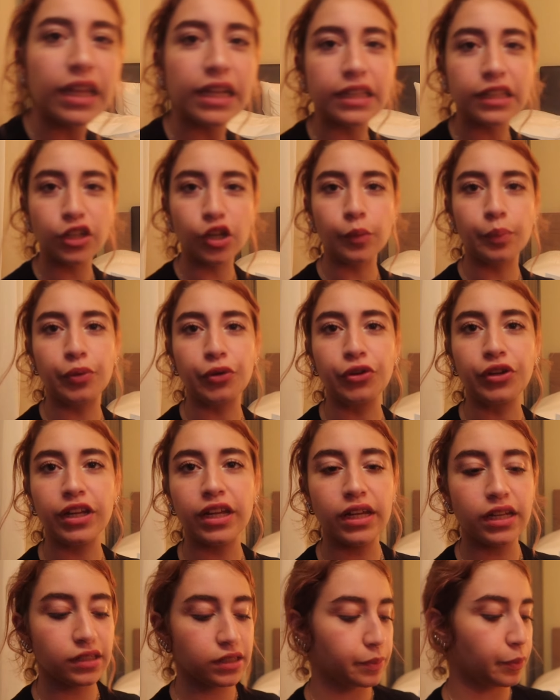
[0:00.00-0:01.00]
like little
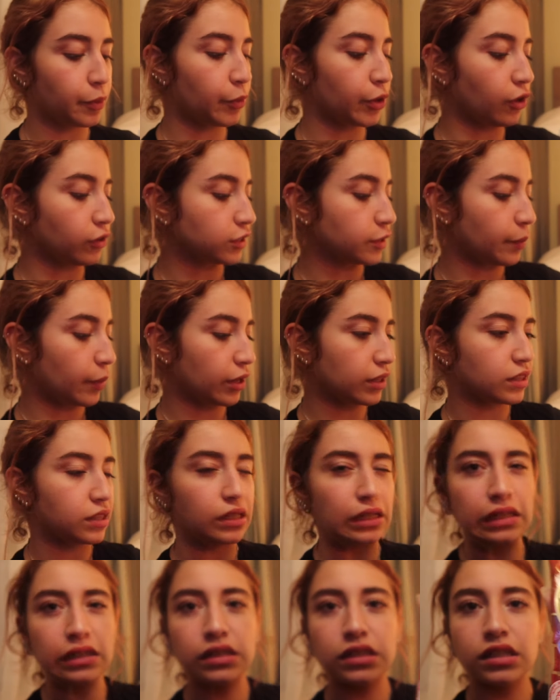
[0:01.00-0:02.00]
puddings, but we also bought
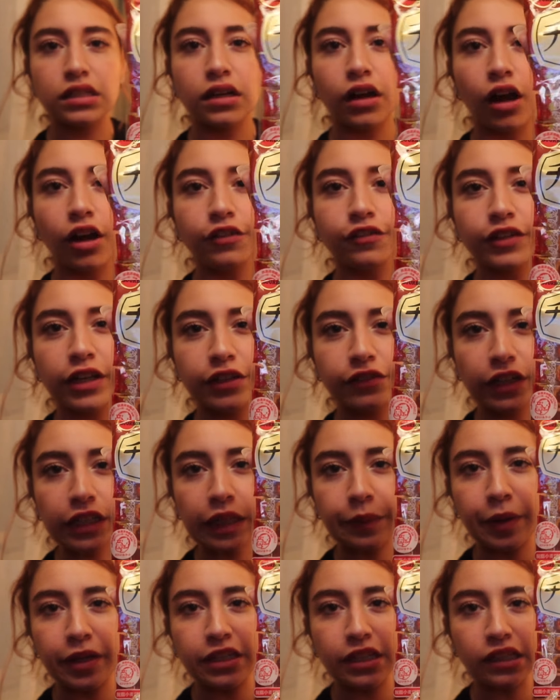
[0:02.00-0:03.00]
these. Our friend
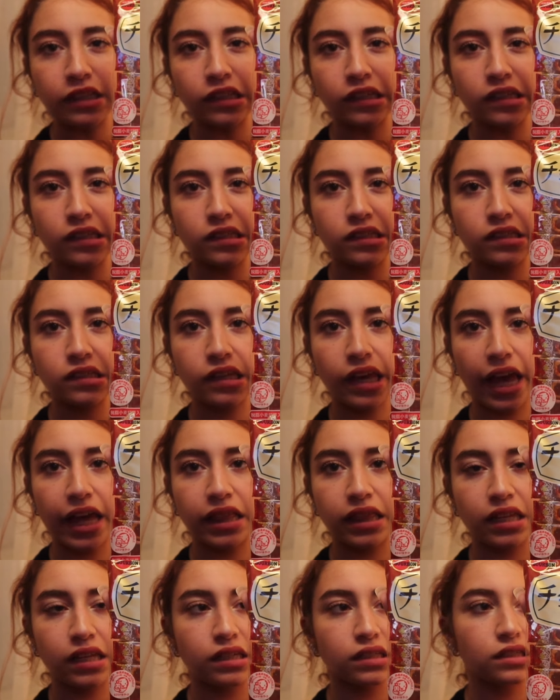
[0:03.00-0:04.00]
recommended these
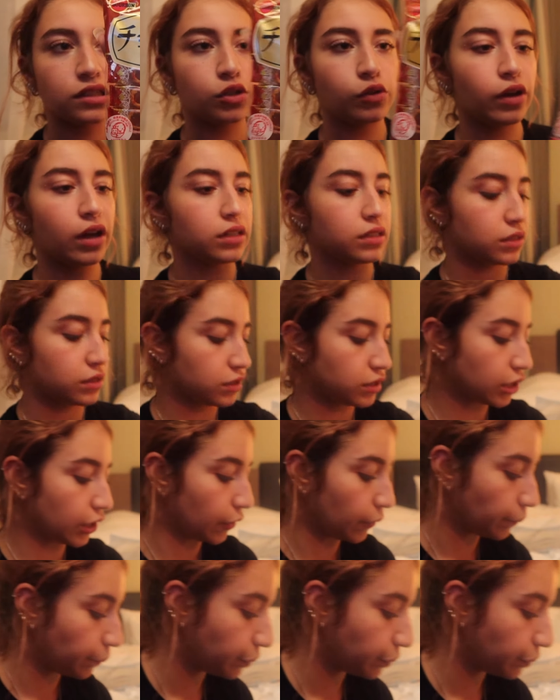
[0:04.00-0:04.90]
candies to us. So